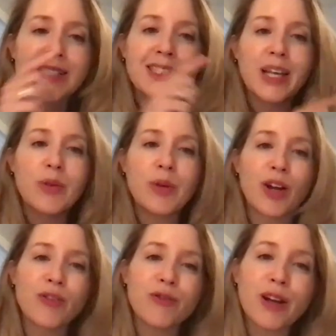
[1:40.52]
Today, we
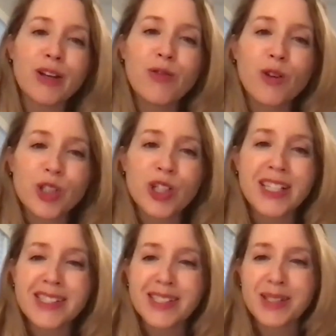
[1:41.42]
are very
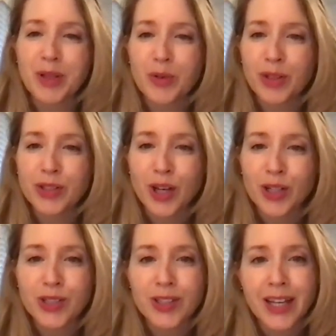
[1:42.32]
fortunate to speak with
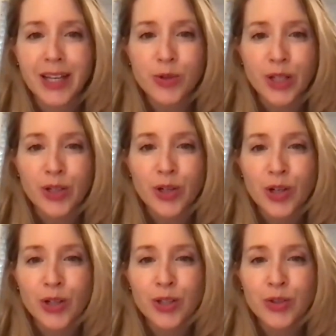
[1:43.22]
Dr. Adrian
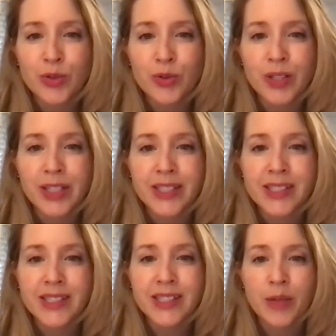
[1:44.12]
Hearn, who
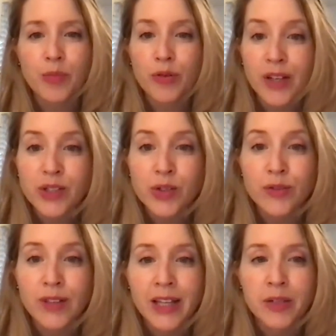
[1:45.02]
is a professor
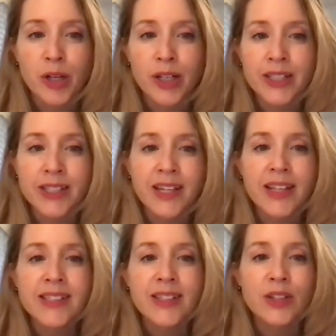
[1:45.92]
of Latin American
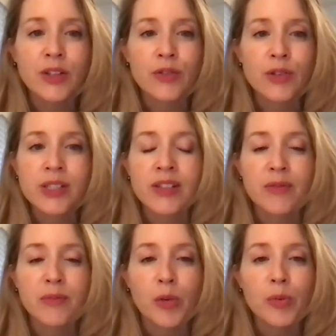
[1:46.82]
Studies at the University
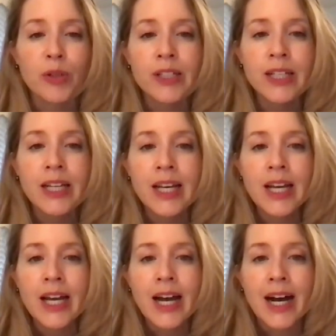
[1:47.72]
of Melbourne.
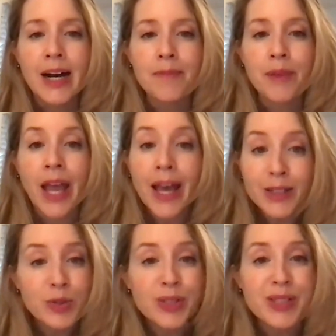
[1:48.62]
Um,
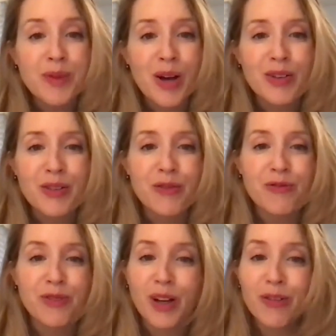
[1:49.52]
and was among the
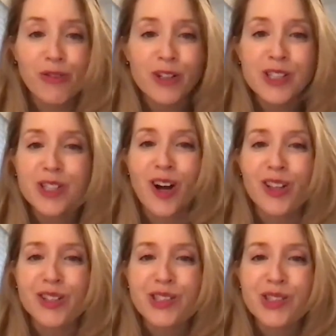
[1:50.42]
very first
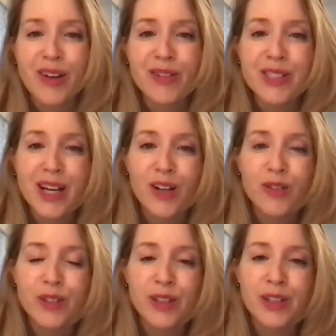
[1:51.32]
scholars to ever
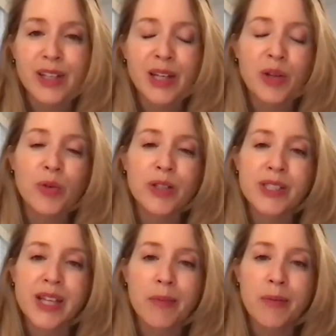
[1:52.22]
delve in, in any real
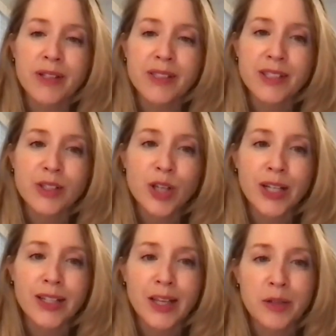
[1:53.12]
depth into the
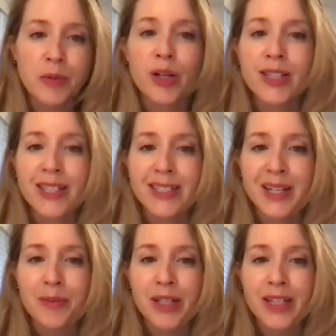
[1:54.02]
China Latin America
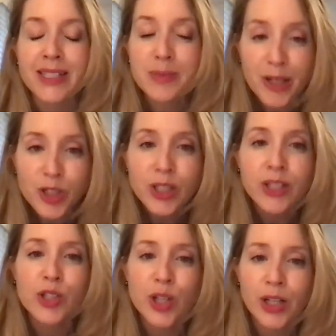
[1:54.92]
dynamic and especially
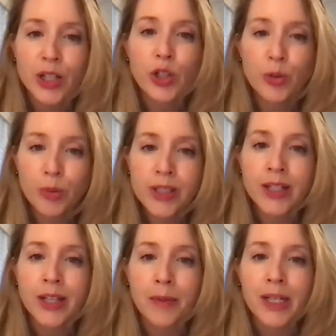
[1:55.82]
the China Cuba
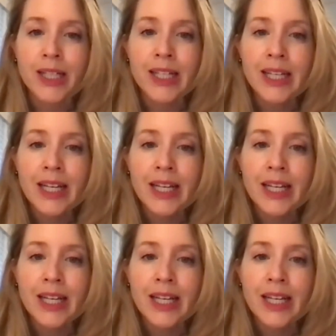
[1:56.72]
dynamic.